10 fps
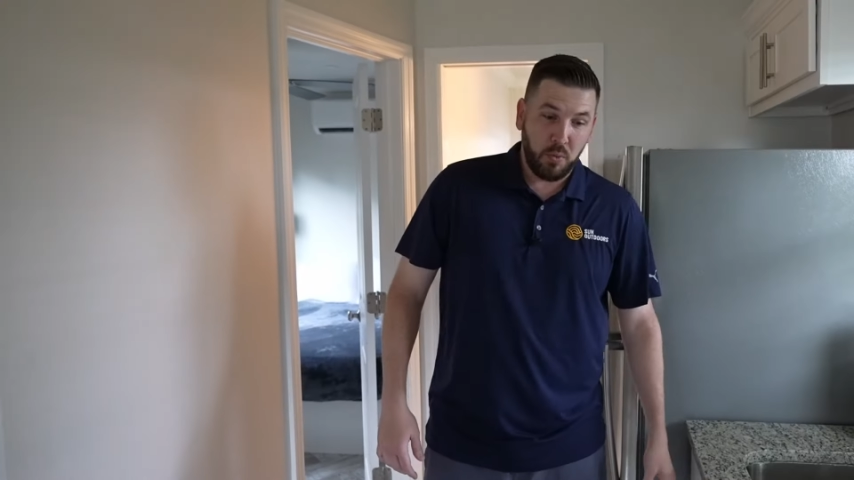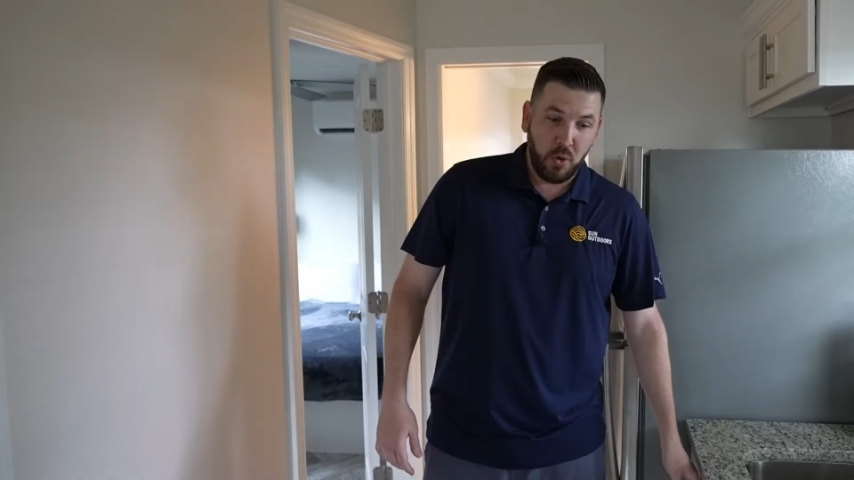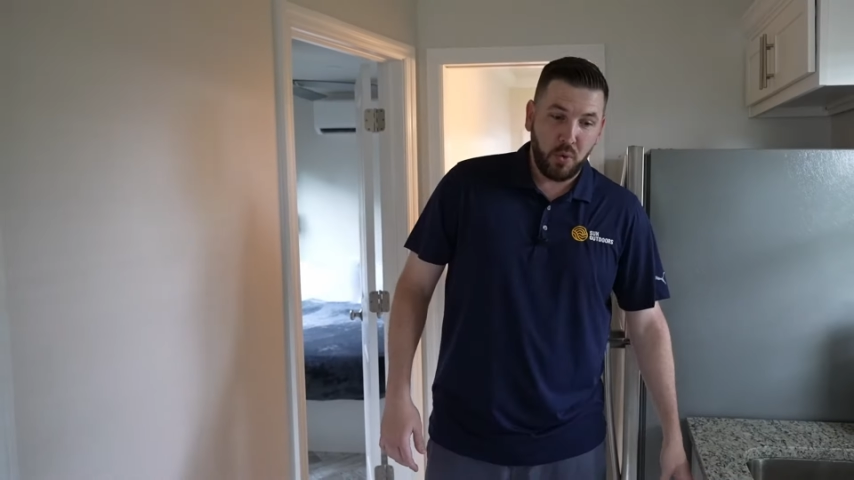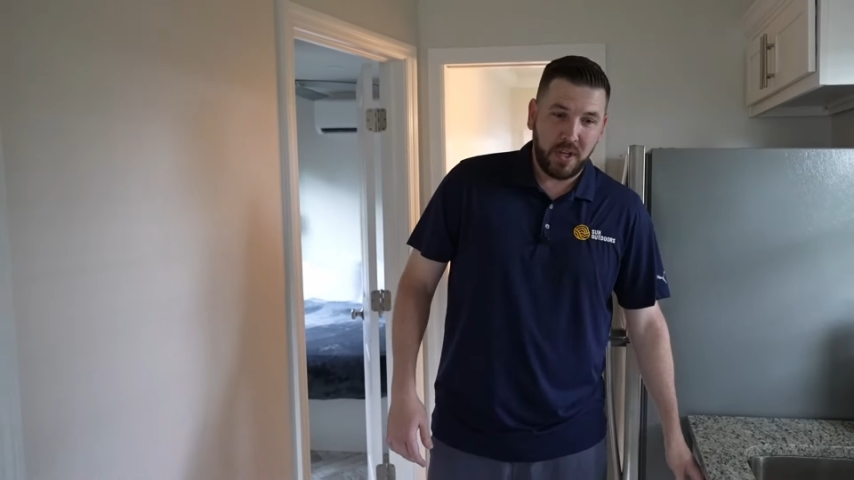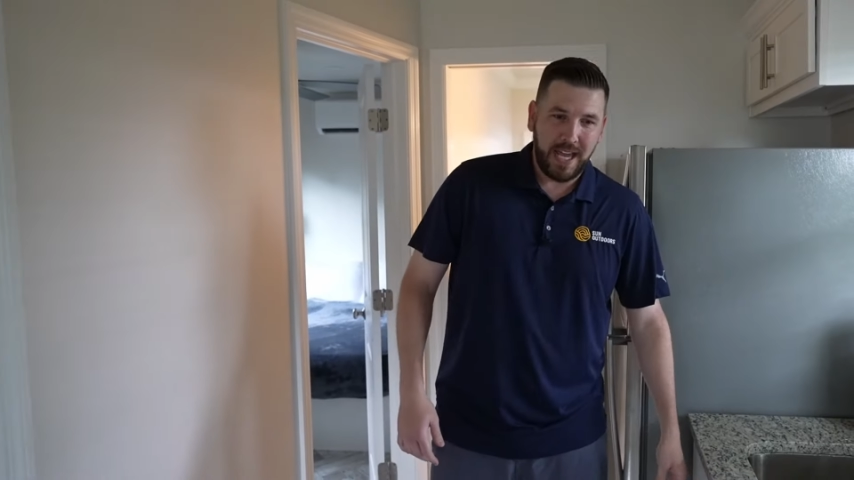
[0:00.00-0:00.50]
real
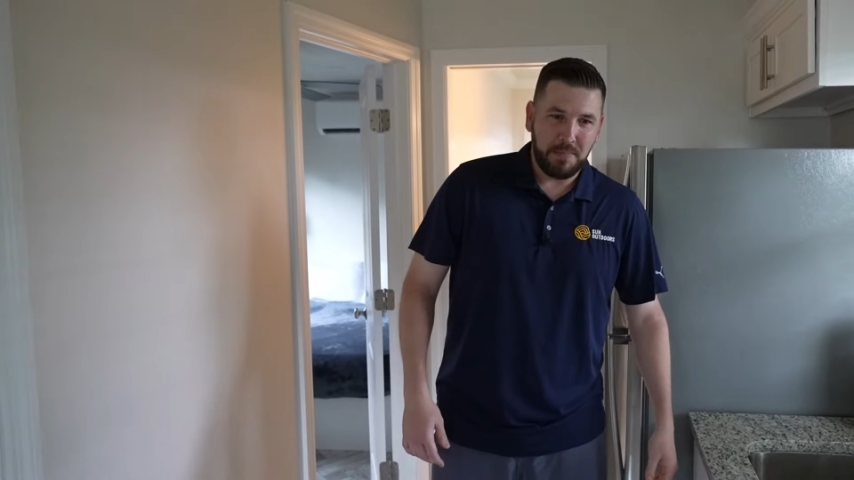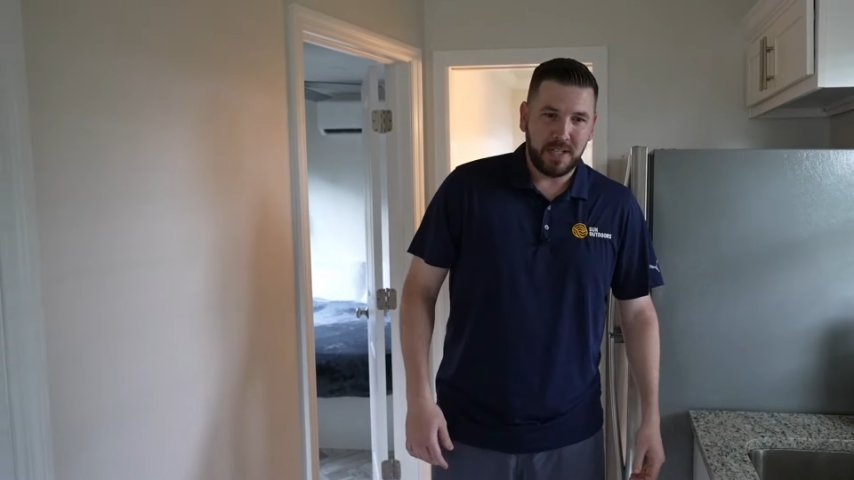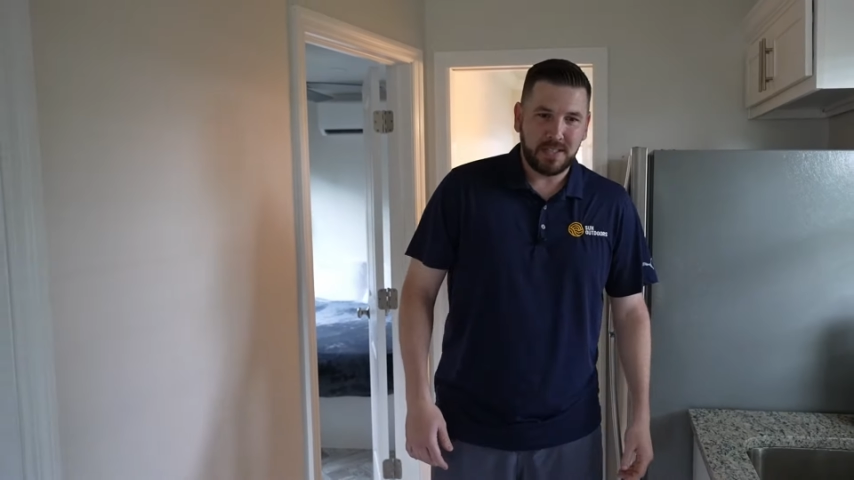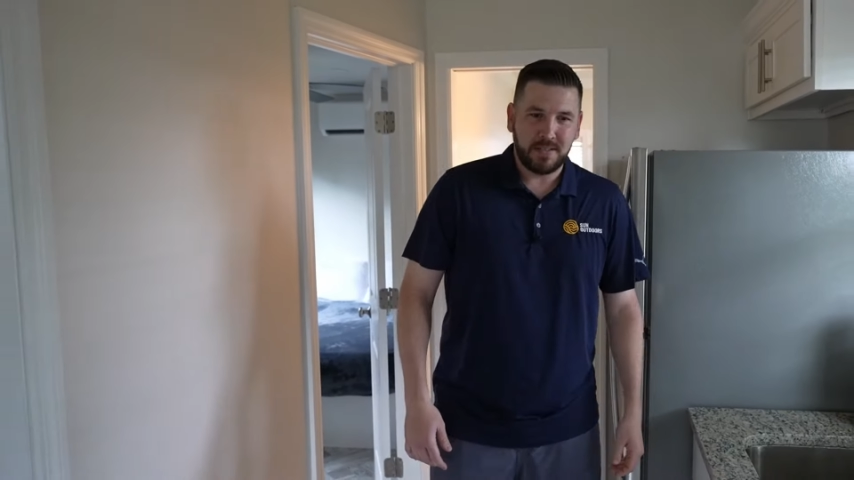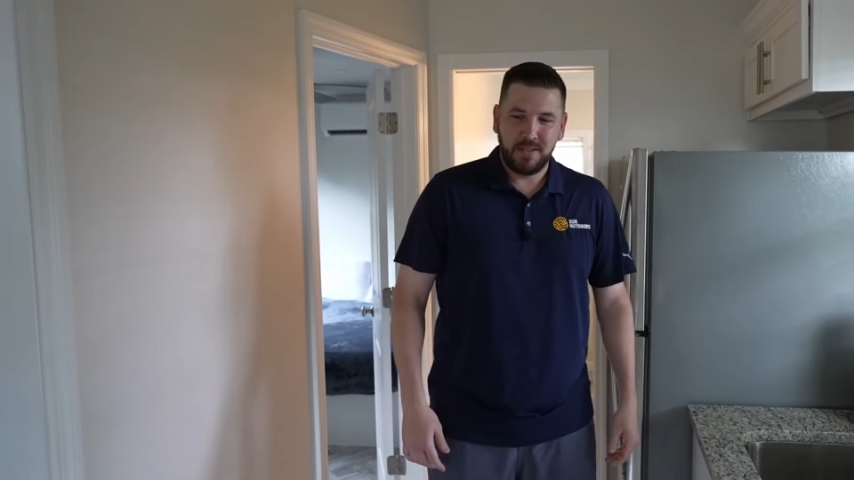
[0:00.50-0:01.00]
wood
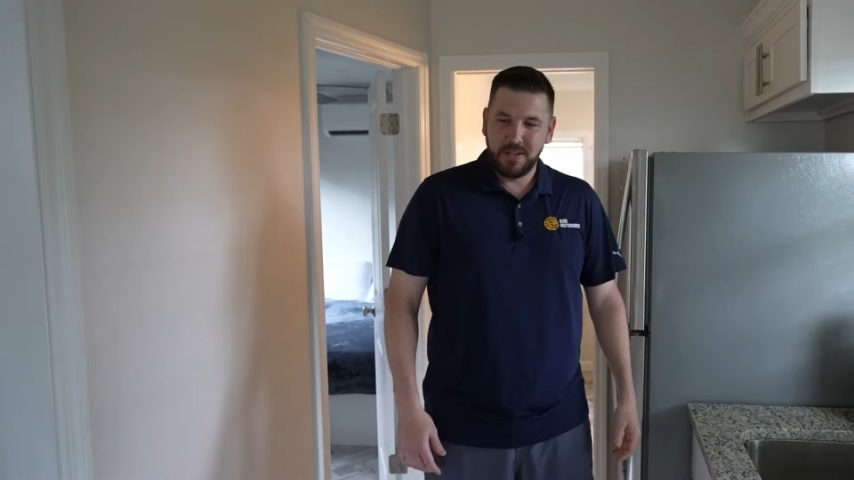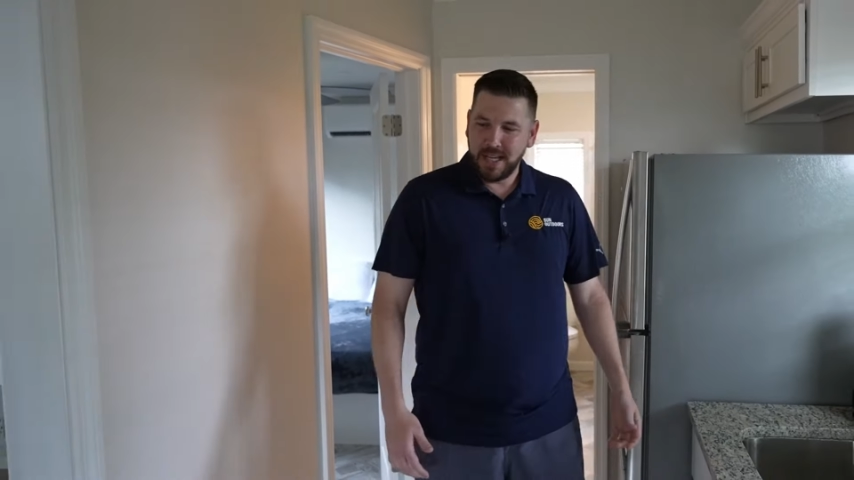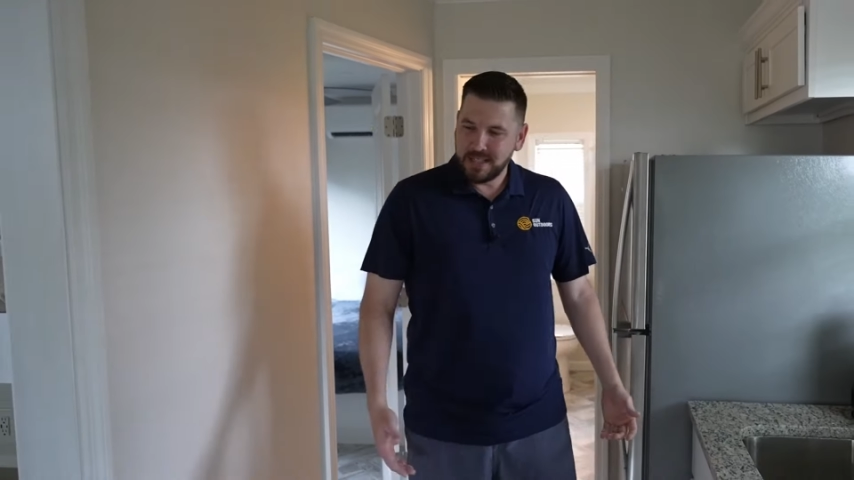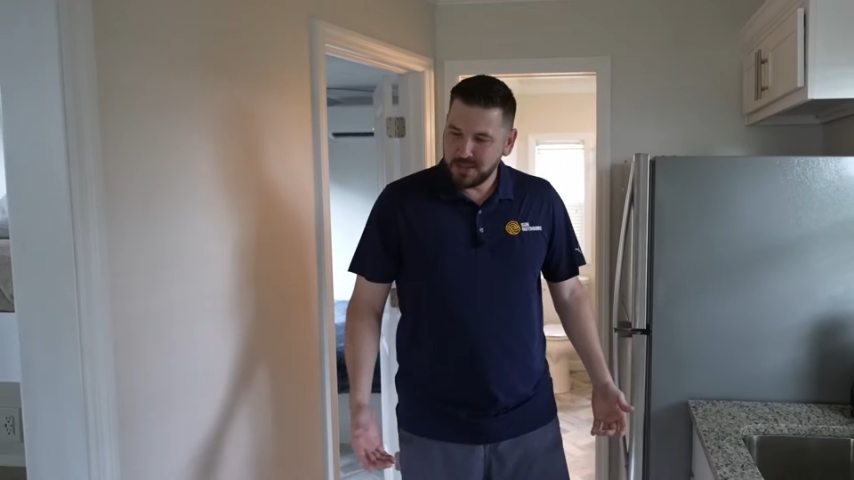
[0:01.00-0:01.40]
cabinets. You guys,